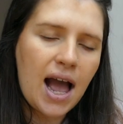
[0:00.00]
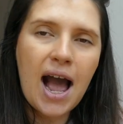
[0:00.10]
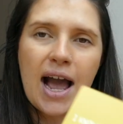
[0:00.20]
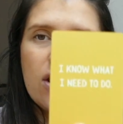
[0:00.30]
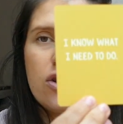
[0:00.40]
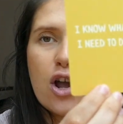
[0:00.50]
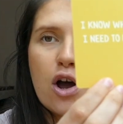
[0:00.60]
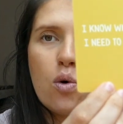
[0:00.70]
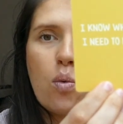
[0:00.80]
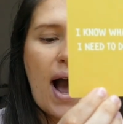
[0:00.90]
I
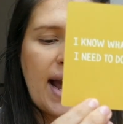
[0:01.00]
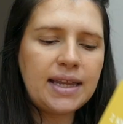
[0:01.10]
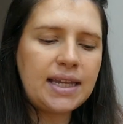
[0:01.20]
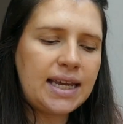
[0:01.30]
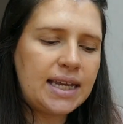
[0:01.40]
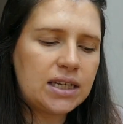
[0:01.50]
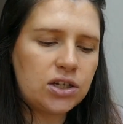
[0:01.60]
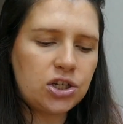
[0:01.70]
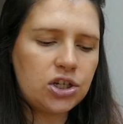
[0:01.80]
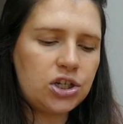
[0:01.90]
know what I
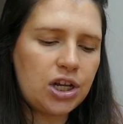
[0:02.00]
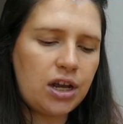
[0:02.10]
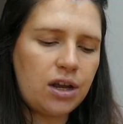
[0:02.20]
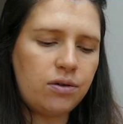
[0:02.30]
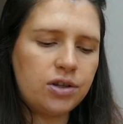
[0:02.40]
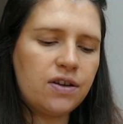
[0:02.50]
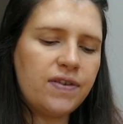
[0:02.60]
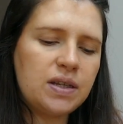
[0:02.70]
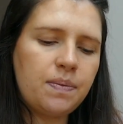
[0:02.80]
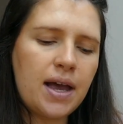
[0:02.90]
need to do. So
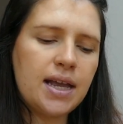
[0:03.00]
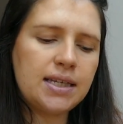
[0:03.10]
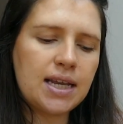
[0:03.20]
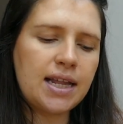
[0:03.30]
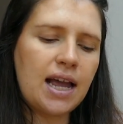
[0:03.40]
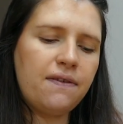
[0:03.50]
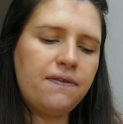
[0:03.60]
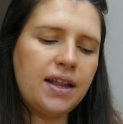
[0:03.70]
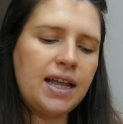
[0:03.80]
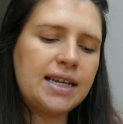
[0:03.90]
this person, I
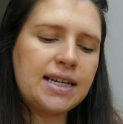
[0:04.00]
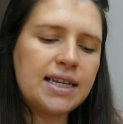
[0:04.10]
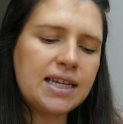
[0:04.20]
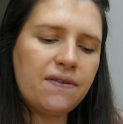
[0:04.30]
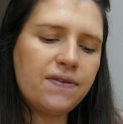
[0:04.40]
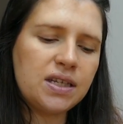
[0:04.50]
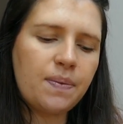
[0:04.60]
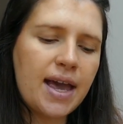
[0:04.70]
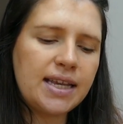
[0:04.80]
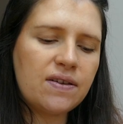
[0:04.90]
feel, is asking for
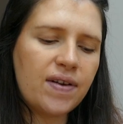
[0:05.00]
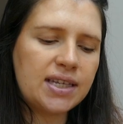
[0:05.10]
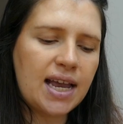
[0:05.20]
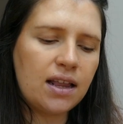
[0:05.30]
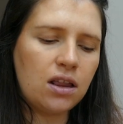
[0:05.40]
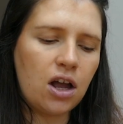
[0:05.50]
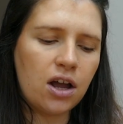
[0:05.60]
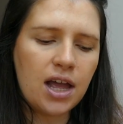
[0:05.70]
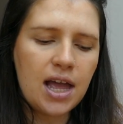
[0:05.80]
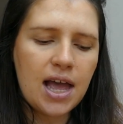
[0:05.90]
space, and they're saying,
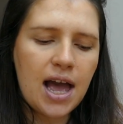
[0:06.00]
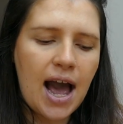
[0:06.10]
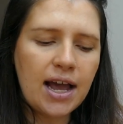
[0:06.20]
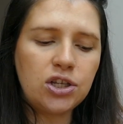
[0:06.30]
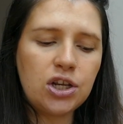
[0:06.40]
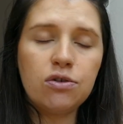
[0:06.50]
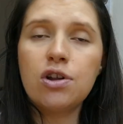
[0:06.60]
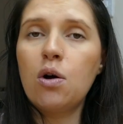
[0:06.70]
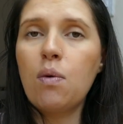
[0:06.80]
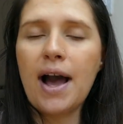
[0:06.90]
look, I do
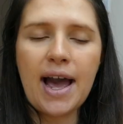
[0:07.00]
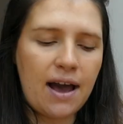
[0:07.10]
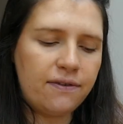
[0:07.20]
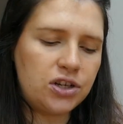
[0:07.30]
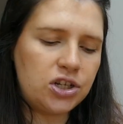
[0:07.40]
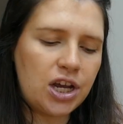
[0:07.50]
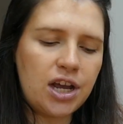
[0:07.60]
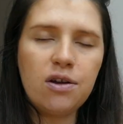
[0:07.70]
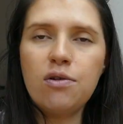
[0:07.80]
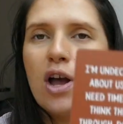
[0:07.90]
know what I have to
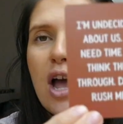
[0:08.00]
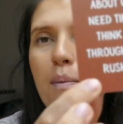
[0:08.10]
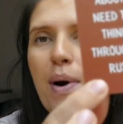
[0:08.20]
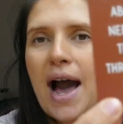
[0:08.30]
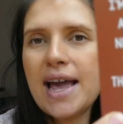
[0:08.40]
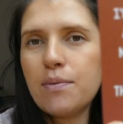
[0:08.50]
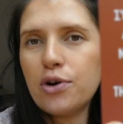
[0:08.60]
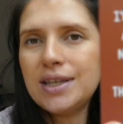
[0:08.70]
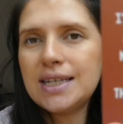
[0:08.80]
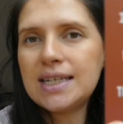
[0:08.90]
do, but I am
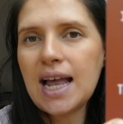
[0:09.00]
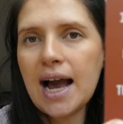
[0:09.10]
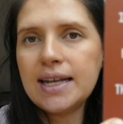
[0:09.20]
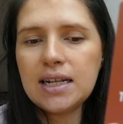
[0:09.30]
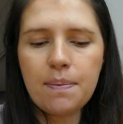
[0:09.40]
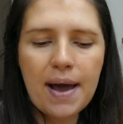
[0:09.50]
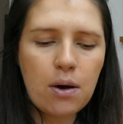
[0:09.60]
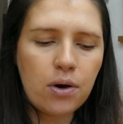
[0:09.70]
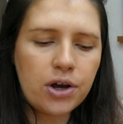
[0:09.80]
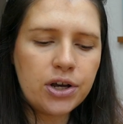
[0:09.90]
undecided
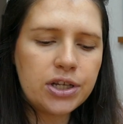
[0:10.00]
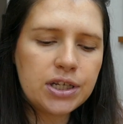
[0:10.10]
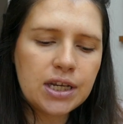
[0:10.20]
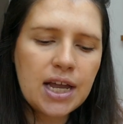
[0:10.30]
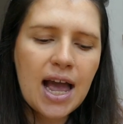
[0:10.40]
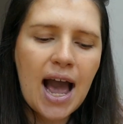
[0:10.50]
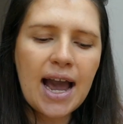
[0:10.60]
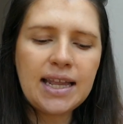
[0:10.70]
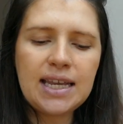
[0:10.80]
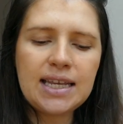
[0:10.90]
about us.
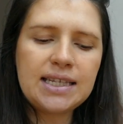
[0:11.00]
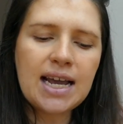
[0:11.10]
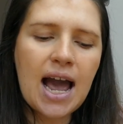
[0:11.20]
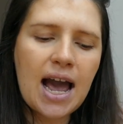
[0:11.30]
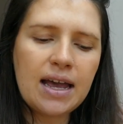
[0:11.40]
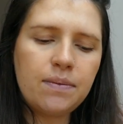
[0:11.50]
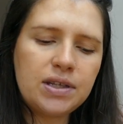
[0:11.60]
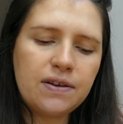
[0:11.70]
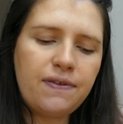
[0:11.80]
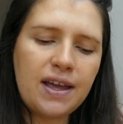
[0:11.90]
I need time
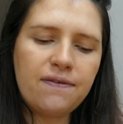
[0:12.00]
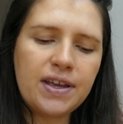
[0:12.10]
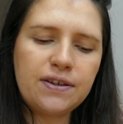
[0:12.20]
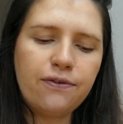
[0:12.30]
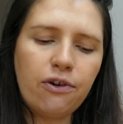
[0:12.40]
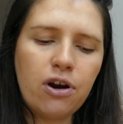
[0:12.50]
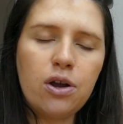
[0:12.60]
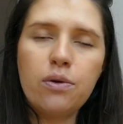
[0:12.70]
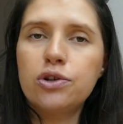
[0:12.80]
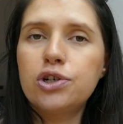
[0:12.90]
to think this
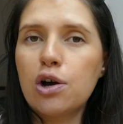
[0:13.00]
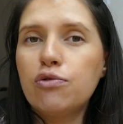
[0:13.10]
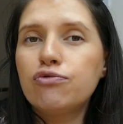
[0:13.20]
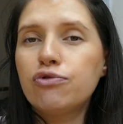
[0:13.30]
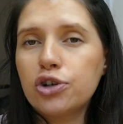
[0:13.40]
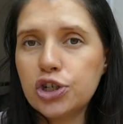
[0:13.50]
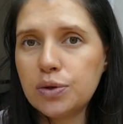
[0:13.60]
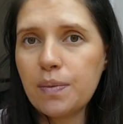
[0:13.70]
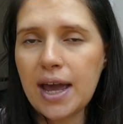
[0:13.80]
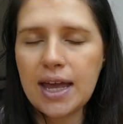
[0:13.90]
through. Don't
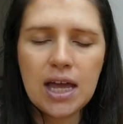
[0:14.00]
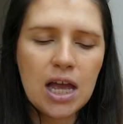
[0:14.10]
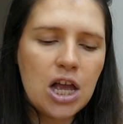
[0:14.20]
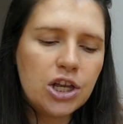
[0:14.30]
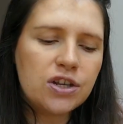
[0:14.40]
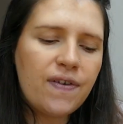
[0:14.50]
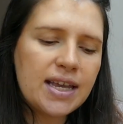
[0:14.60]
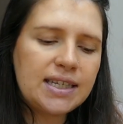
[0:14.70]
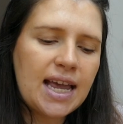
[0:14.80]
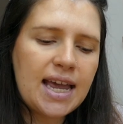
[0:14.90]
rush me. So they're
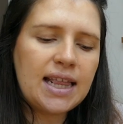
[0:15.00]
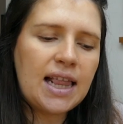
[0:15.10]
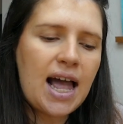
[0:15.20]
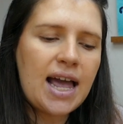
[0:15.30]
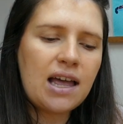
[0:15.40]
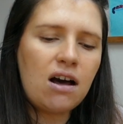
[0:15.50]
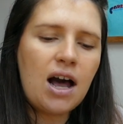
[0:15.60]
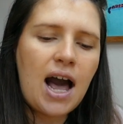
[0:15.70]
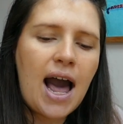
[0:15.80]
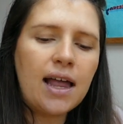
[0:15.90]
saying, like,
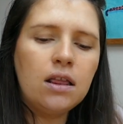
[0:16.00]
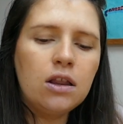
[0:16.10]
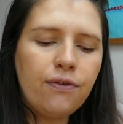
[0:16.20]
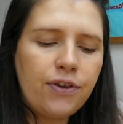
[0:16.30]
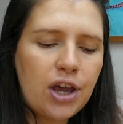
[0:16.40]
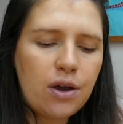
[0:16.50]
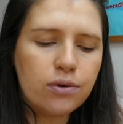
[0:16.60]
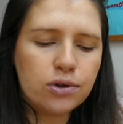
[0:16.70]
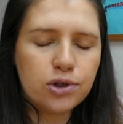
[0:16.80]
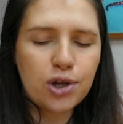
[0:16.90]
I love
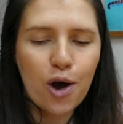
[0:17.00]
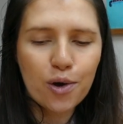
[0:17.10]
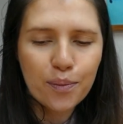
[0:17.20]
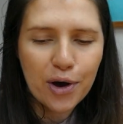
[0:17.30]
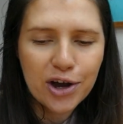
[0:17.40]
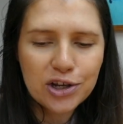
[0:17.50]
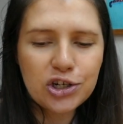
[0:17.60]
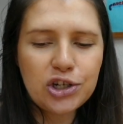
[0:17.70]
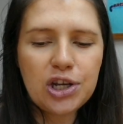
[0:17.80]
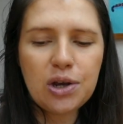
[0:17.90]
you so
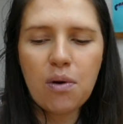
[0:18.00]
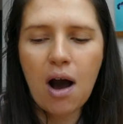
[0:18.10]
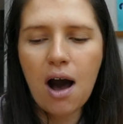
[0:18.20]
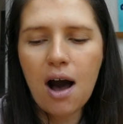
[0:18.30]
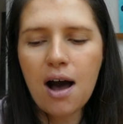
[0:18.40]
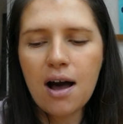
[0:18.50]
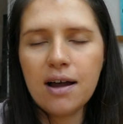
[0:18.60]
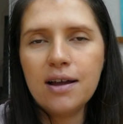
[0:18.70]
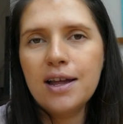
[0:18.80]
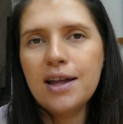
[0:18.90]
much. You
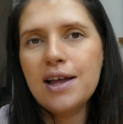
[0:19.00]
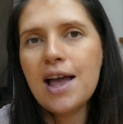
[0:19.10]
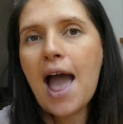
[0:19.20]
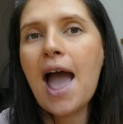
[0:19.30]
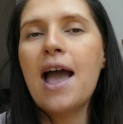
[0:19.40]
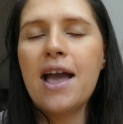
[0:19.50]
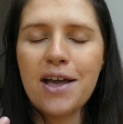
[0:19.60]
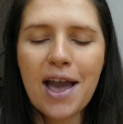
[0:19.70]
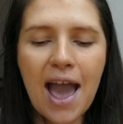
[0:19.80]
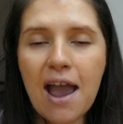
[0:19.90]
are
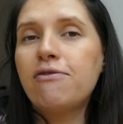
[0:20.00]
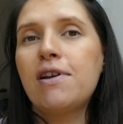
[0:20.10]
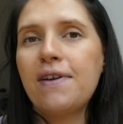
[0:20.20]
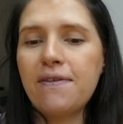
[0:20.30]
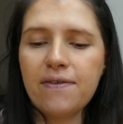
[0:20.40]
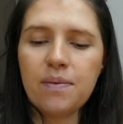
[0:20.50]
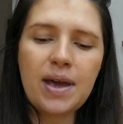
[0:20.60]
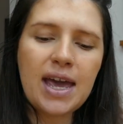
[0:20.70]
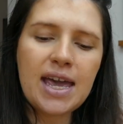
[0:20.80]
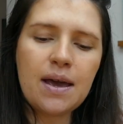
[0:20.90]
everything for
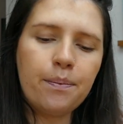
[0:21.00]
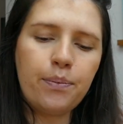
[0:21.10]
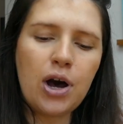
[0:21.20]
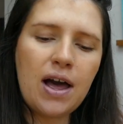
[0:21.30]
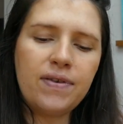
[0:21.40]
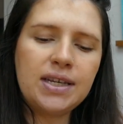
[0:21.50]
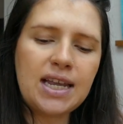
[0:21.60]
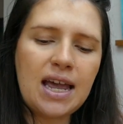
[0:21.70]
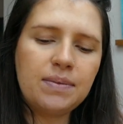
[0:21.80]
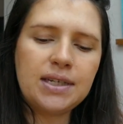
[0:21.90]
me, but at the
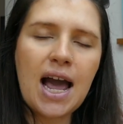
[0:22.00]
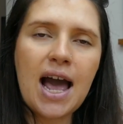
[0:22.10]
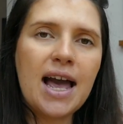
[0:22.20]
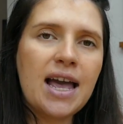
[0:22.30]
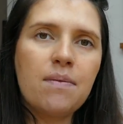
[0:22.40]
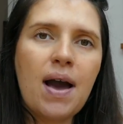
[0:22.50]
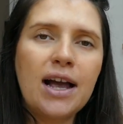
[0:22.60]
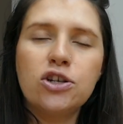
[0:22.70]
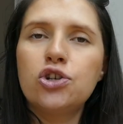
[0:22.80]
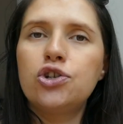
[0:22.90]
same time,
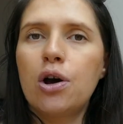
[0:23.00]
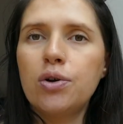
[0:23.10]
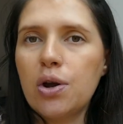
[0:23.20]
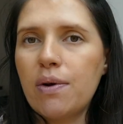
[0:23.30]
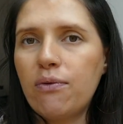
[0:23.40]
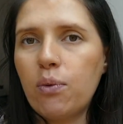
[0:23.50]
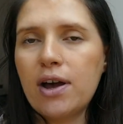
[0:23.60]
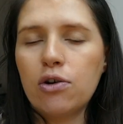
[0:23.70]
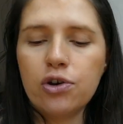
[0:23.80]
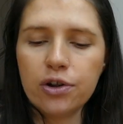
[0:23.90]
I just don't know if we
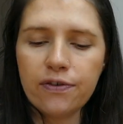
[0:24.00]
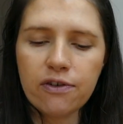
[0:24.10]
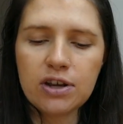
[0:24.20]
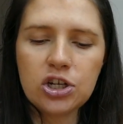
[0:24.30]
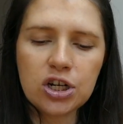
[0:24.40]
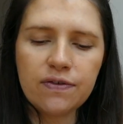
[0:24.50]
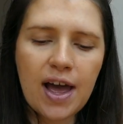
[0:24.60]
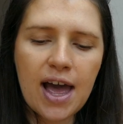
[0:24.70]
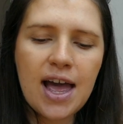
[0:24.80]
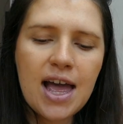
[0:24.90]
are good for each
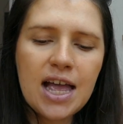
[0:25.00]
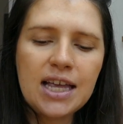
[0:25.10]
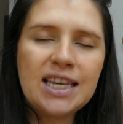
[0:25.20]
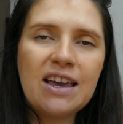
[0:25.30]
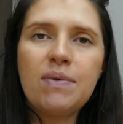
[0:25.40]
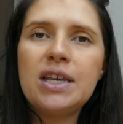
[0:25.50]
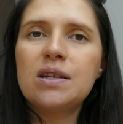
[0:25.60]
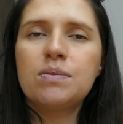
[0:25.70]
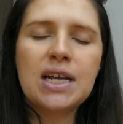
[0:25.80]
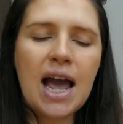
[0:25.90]
other. Give me
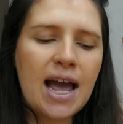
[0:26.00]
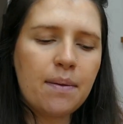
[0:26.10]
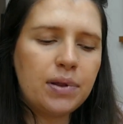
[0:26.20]
some time.